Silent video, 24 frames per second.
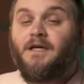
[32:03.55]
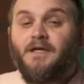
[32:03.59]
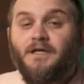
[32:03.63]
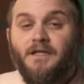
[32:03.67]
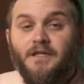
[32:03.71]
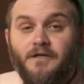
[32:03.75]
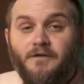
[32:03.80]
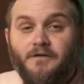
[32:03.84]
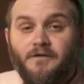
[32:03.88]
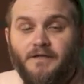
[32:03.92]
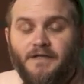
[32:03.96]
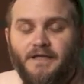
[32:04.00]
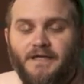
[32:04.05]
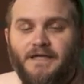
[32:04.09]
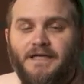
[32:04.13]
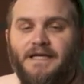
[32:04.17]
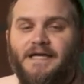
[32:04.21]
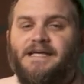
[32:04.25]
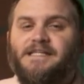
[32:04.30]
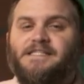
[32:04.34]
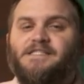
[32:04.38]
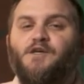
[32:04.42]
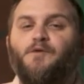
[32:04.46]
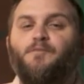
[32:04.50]
Clearly,
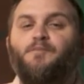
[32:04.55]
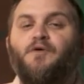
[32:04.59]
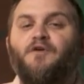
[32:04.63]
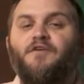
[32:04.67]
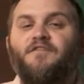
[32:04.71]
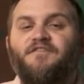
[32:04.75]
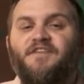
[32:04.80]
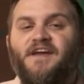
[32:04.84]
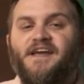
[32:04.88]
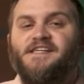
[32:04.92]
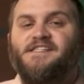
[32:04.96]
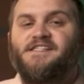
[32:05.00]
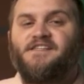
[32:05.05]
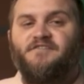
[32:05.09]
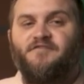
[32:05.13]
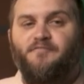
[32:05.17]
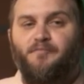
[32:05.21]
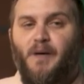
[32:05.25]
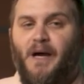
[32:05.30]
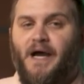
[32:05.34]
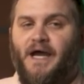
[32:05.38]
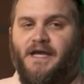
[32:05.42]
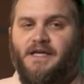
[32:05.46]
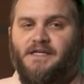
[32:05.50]
it's a pervasive
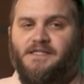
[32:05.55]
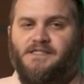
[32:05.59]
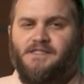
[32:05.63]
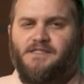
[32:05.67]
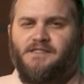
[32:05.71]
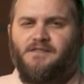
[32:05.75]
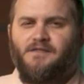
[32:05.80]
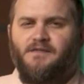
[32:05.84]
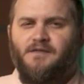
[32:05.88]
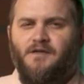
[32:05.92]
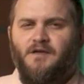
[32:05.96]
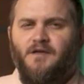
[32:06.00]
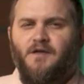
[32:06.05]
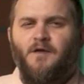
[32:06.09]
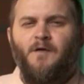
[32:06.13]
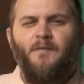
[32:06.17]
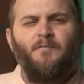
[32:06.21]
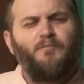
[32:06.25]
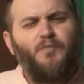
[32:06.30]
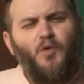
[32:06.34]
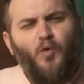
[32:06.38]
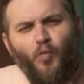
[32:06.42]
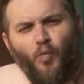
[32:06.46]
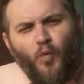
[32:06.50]
bias.
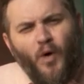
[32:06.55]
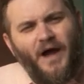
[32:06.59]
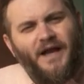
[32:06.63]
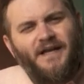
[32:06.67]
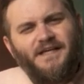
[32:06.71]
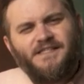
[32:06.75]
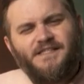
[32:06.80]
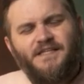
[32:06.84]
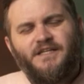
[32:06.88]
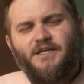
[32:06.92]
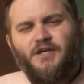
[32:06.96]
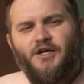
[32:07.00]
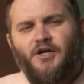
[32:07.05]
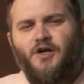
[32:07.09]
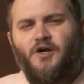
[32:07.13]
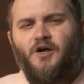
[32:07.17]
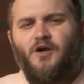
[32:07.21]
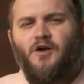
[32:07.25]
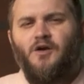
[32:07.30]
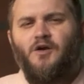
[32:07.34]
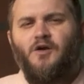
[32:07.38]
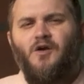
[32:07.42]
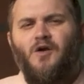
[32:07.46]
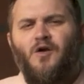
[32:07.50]
But why does it
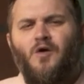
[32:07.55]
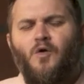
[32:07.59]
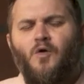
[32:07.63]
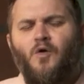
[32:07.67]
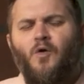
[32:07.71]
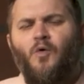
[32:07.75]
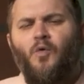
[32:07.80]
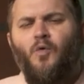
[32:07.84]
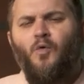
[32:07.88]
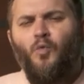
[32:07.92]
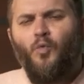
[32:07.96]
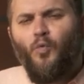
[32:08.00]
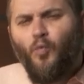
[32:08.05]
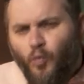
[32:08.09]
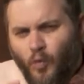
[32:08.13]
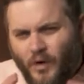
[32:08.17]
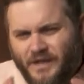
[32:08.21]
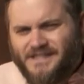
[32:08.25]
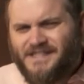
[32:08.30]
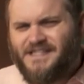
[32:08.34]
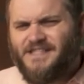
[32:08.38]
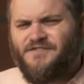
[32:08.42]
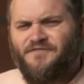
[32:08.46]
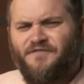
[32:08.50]
occur?
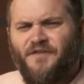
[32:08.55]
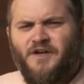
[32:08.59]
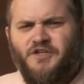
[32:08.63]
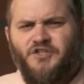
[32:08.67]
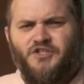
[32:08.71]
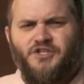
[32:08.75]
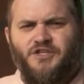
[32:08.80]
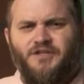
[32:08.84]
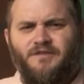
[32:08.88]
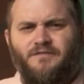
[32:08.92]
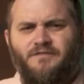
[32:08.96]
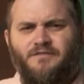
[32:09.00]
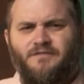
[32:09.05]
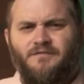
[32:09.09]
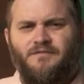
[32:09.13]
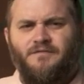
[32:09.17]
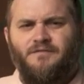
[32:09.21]
What's its function?